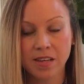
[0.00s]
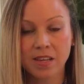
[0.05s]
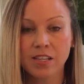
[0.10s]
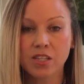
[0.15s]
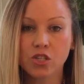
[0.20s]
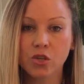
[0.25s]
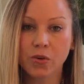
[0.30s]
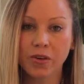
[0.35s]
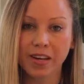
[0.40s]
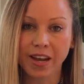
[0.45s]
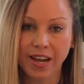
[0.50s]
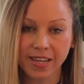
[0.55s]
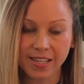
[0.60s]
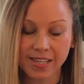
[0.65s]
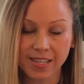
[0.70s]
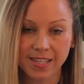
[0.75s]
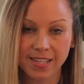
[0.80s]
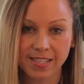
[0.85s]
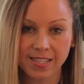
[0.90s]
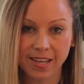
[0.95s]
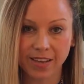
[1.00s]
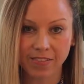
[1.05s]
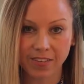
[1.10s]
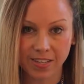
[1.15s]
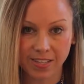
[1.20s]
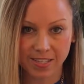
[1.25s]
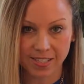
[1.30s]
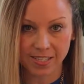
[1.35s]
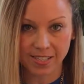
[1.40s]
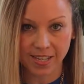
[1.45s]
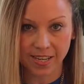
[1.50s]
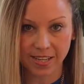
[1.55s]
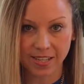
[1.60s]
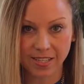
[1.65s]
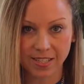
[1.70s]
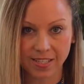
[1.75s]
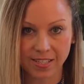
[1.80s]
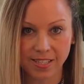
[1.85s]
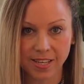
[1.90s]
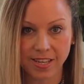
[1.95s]
So in
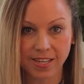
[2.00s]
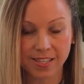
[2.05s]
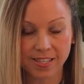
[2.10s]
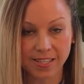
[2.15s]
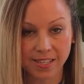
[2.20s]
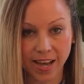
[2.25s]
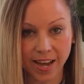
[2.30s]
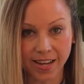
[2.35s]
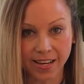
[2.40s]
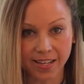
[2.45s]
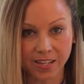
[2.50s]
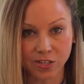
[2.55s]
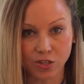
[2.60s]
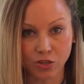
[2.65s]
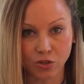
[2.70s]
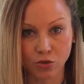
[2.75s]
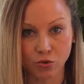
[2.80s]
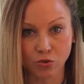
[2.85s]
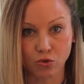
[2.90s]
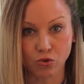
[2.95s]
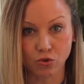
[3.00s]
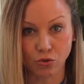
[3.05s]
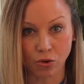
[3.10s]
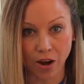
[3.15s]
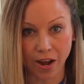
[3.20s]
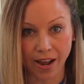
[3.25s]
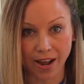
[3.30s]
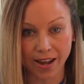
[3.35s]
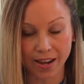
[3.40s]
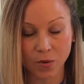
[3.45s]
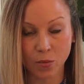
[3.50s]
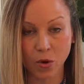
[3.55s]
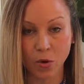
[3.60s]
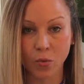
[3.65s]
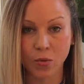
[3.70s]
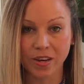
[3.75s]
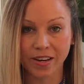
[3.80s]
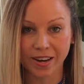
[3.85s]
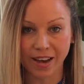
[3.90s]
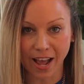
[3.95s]
1976, they decided to try what
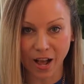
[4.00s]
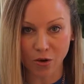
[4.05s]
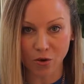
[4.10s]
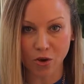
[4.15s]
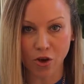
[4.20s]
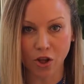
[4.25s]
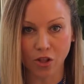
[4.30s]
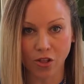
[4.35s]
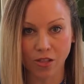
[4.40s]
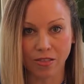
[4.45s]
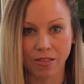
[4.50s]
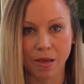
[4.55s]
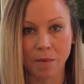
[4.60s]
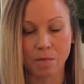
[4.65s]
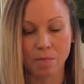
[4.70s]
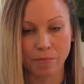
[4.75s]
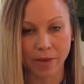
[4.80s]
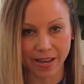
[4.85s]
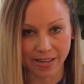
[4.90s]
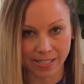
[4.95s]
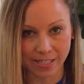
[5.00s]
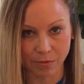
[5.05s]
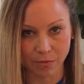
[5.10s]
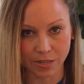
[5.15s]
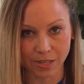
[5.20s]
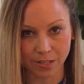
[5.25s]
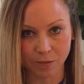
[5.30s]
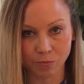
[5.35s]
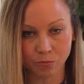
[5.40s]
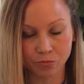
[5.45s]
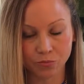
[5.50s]
we now call a lumpectomy.